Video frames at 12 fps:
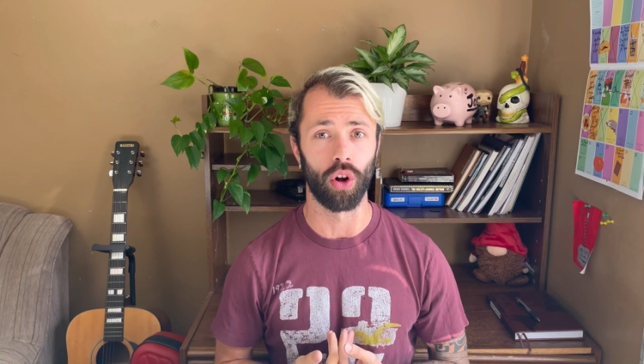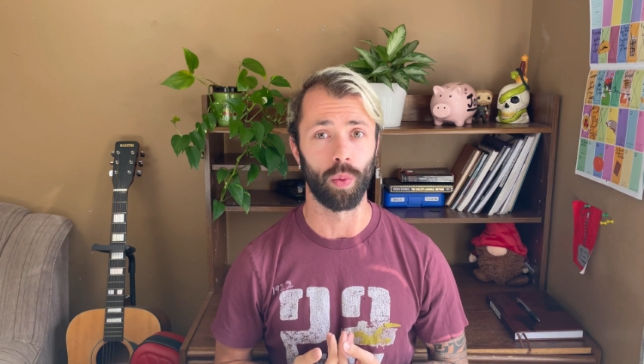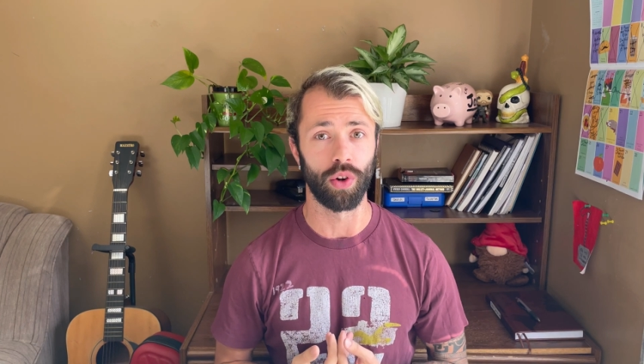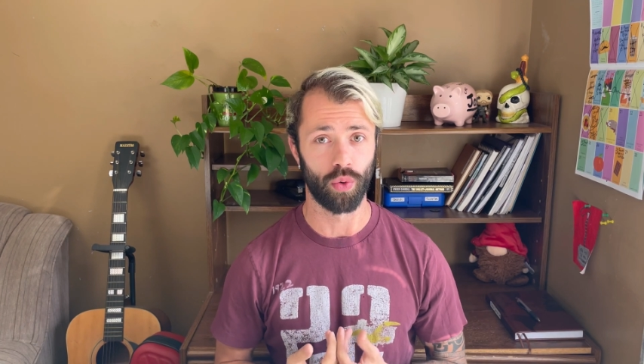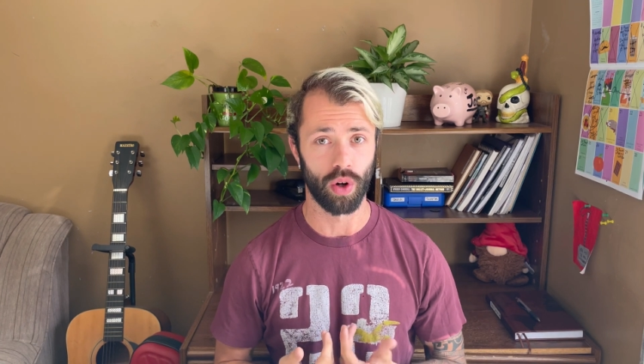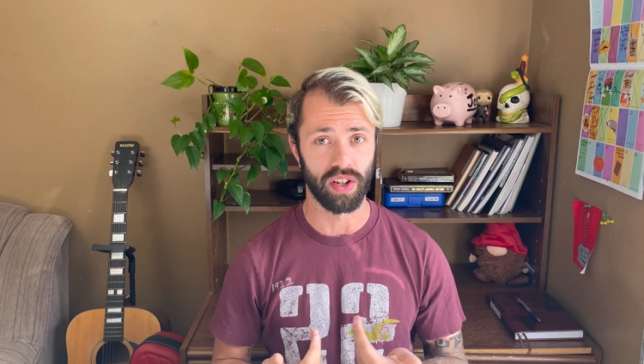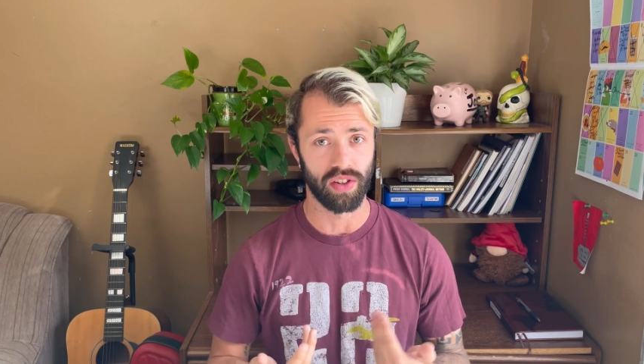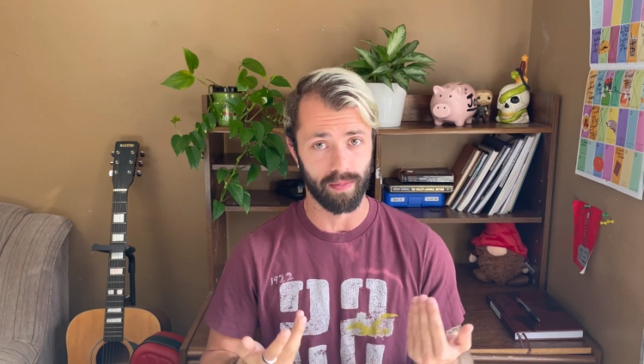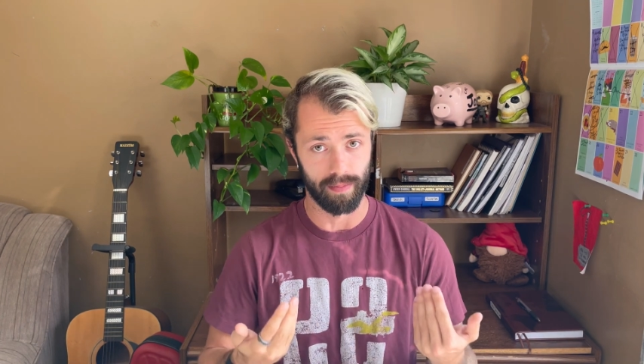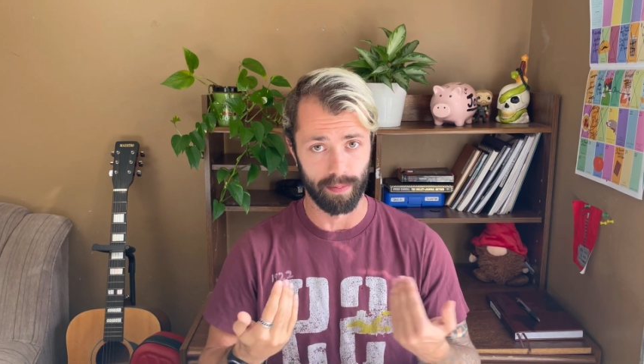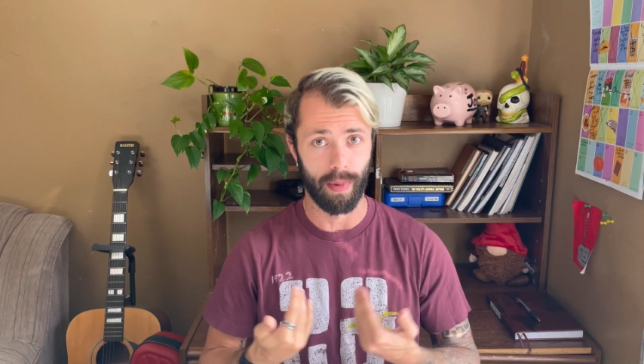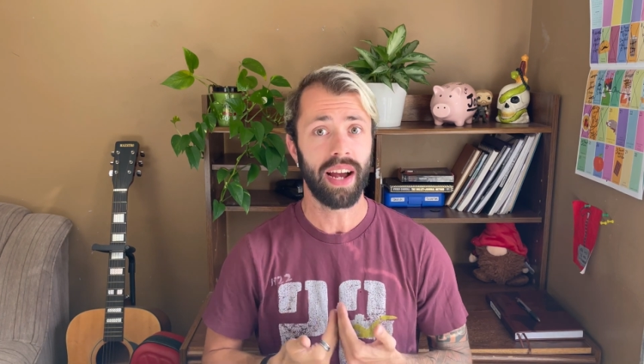which was
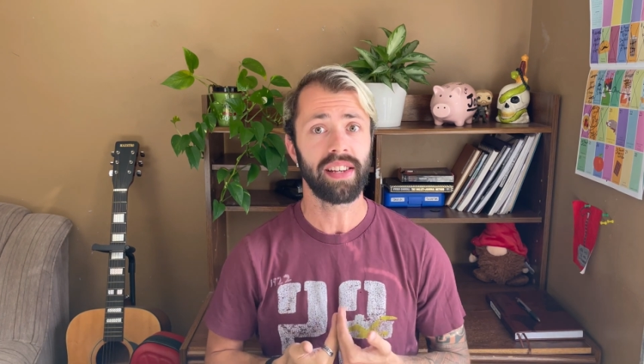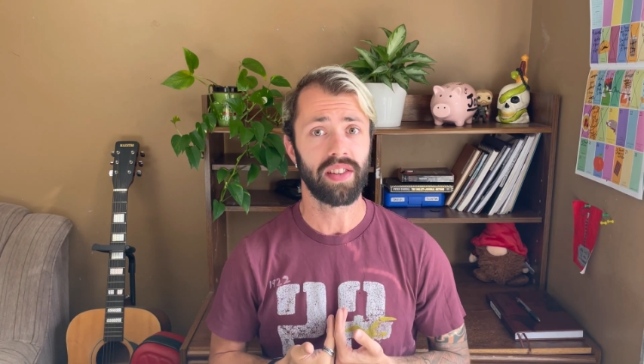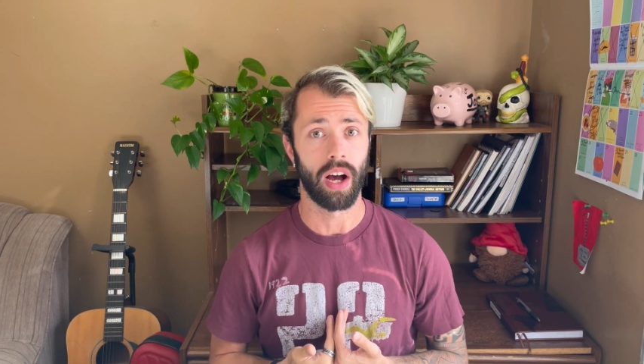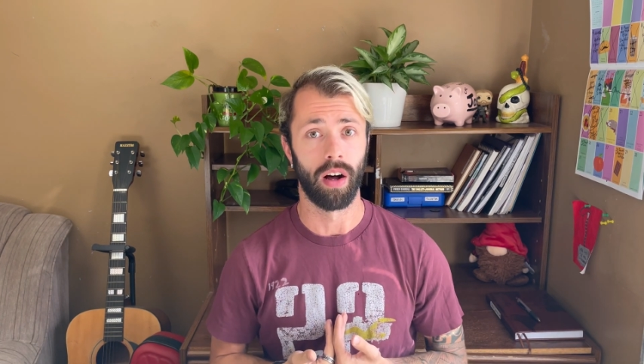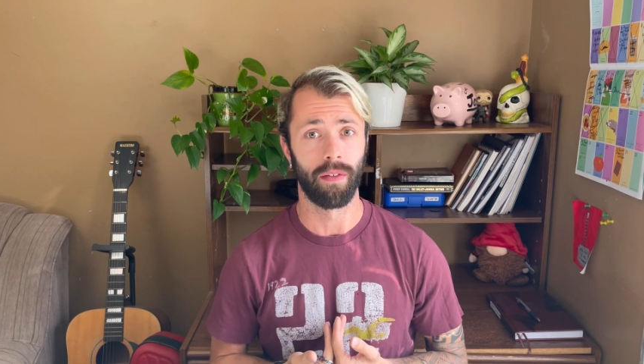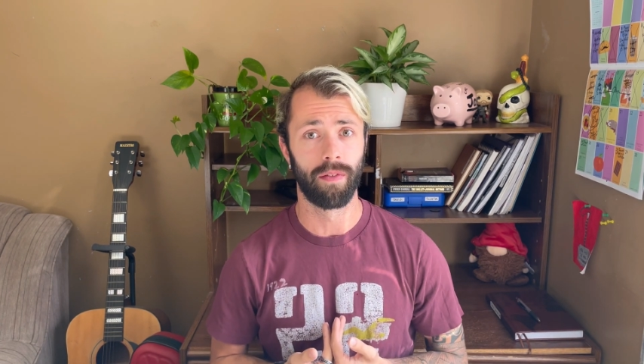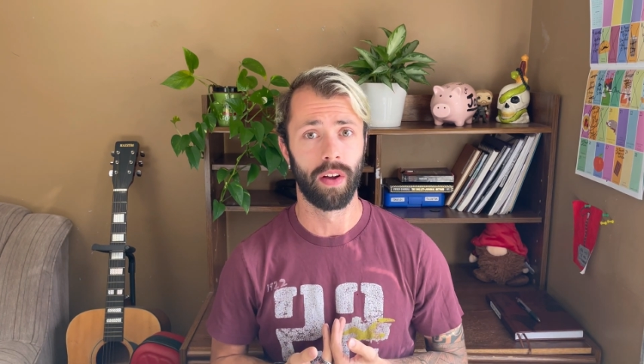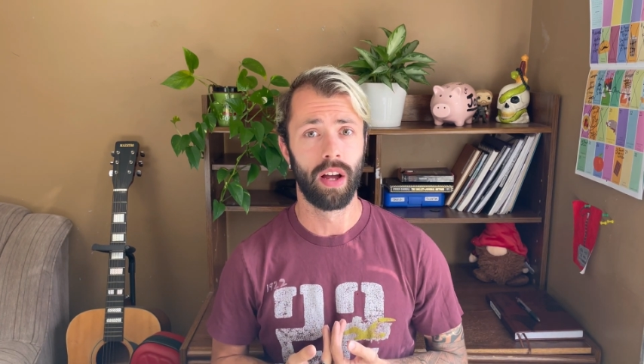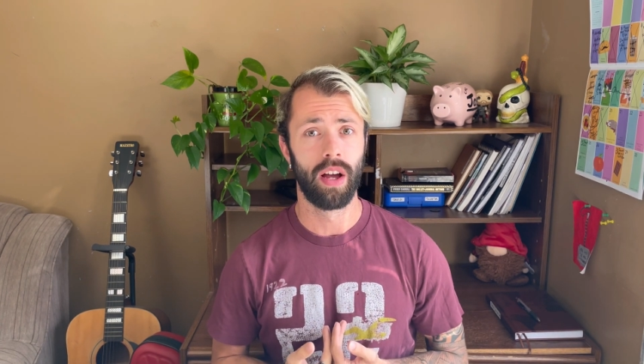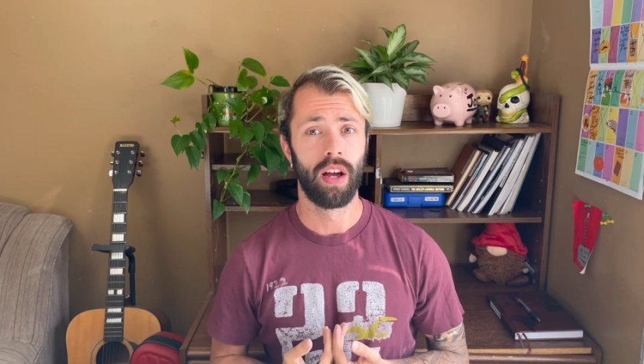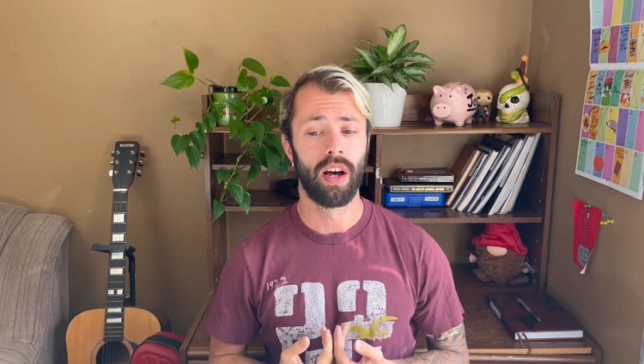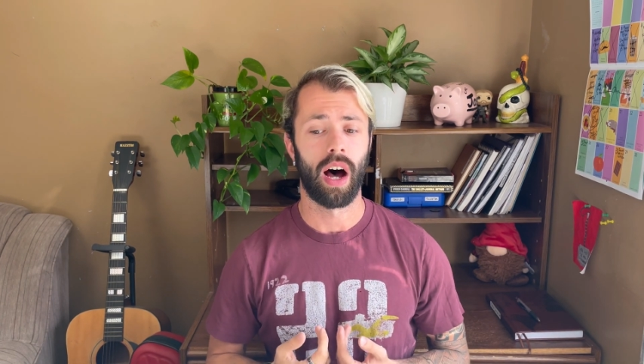myself,
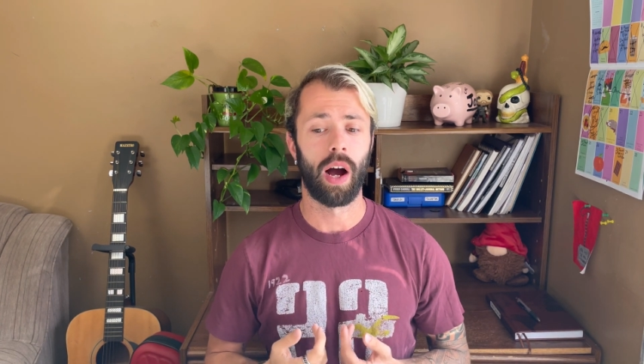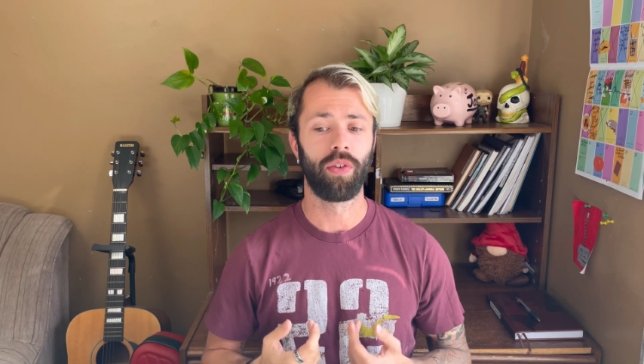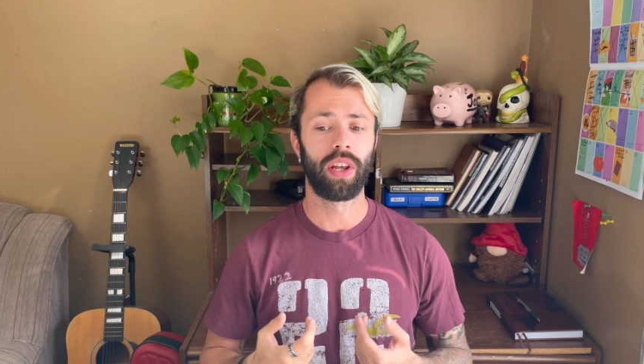I was